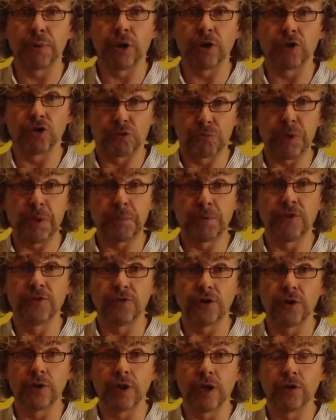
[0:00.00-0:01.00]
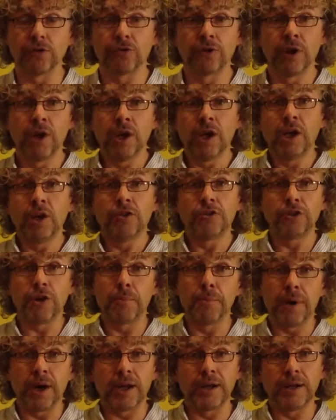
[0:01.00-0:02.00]
are actual products. People have
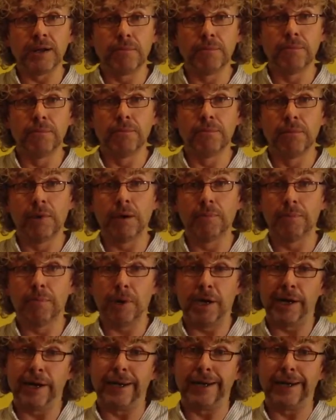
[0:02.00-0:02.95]
done those. So